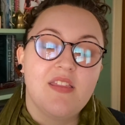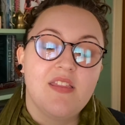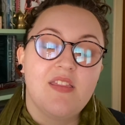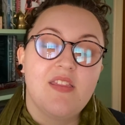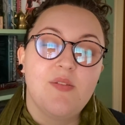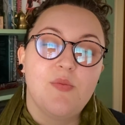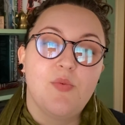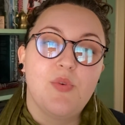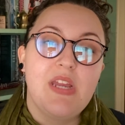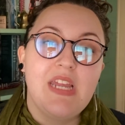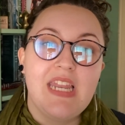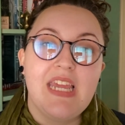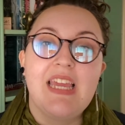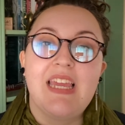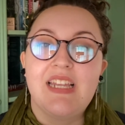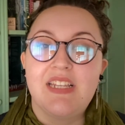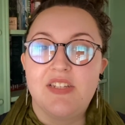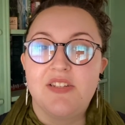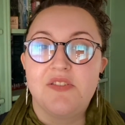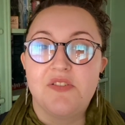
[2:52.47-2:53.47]
the reading
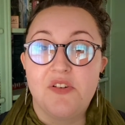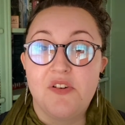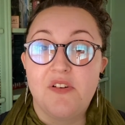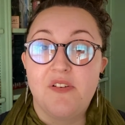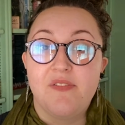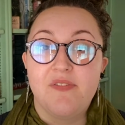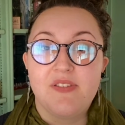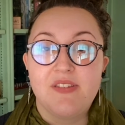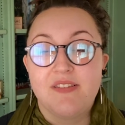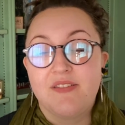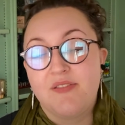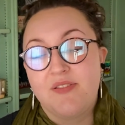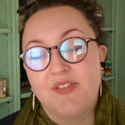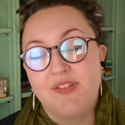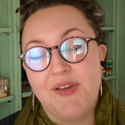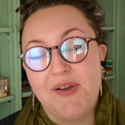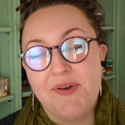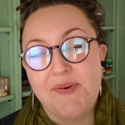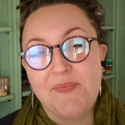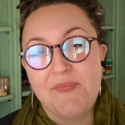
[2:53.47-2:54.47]
it deserves
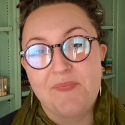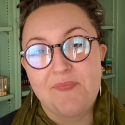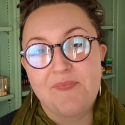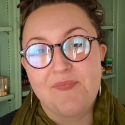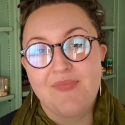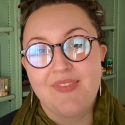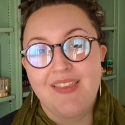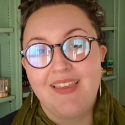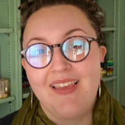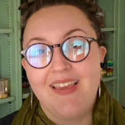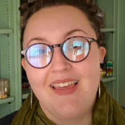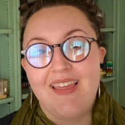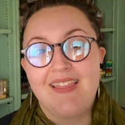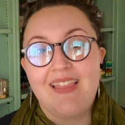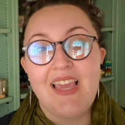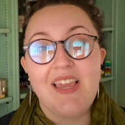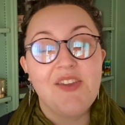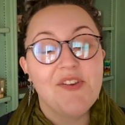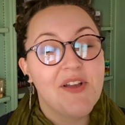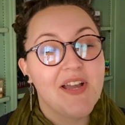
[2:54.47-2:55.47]
so
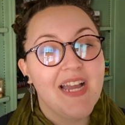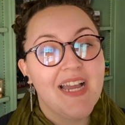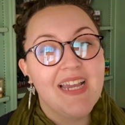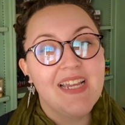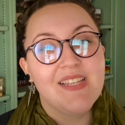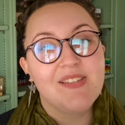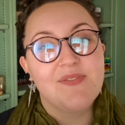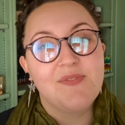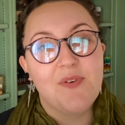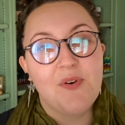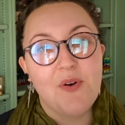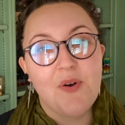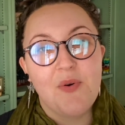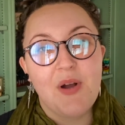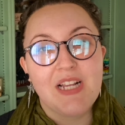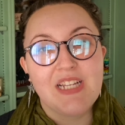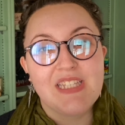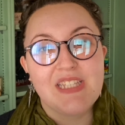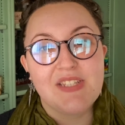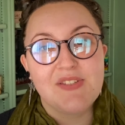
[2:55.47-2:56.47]
Thank you guys for
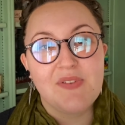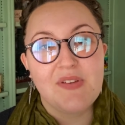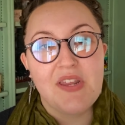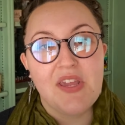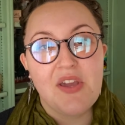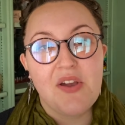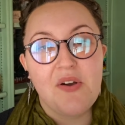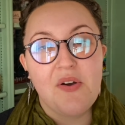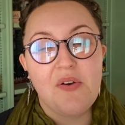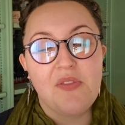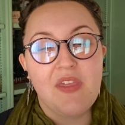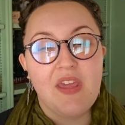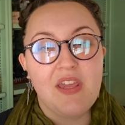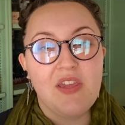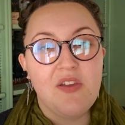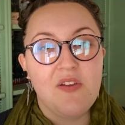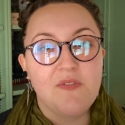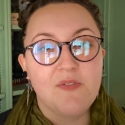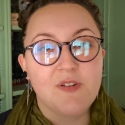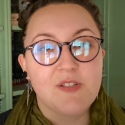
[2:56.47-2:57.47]
watching this video. Thank
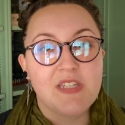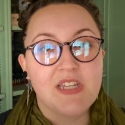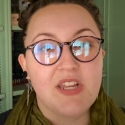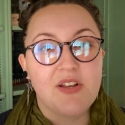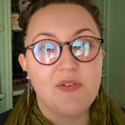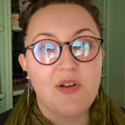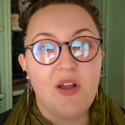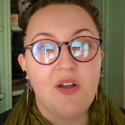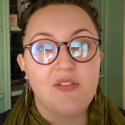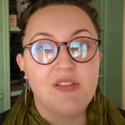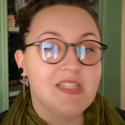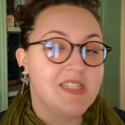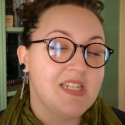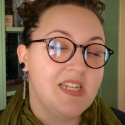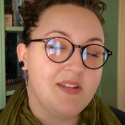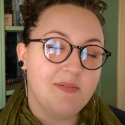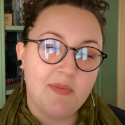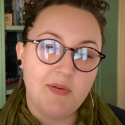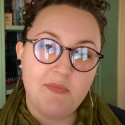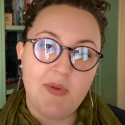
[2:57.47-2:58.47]
you for sticking around
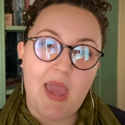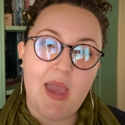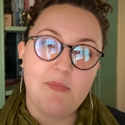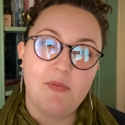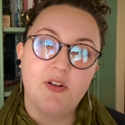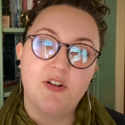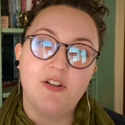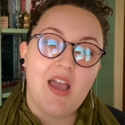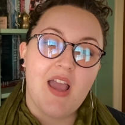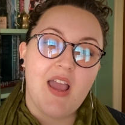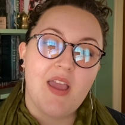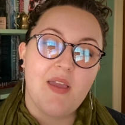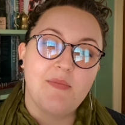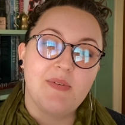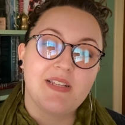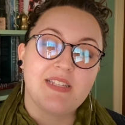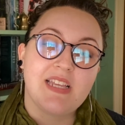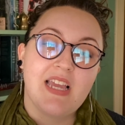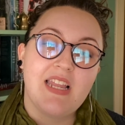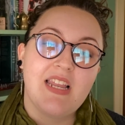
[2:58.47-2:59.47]
listening to me babble. I'm
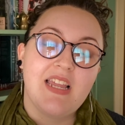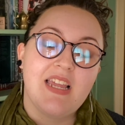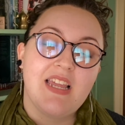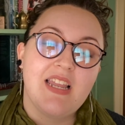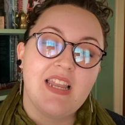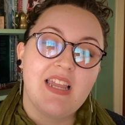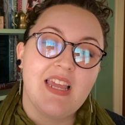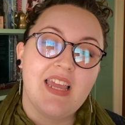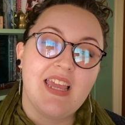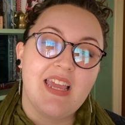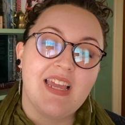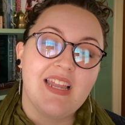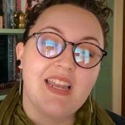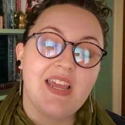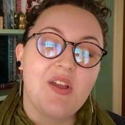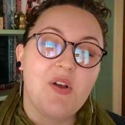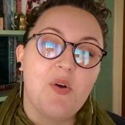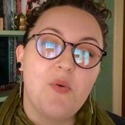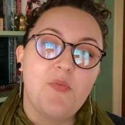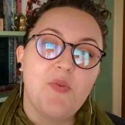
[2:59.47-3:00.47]
excited and I
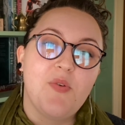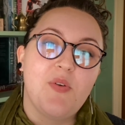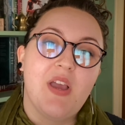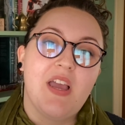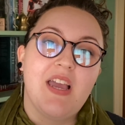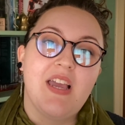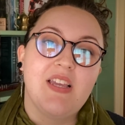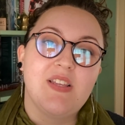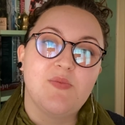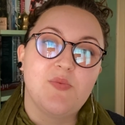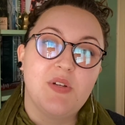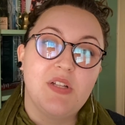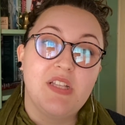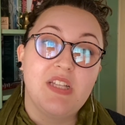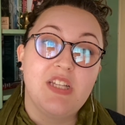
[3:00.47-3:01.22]
hope you guys will